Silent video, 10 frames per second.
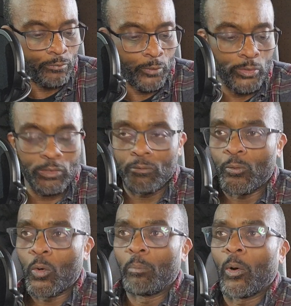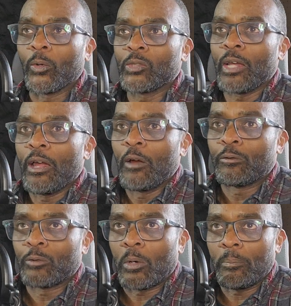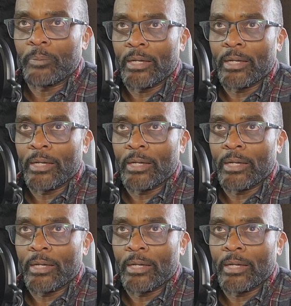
First and foremost, from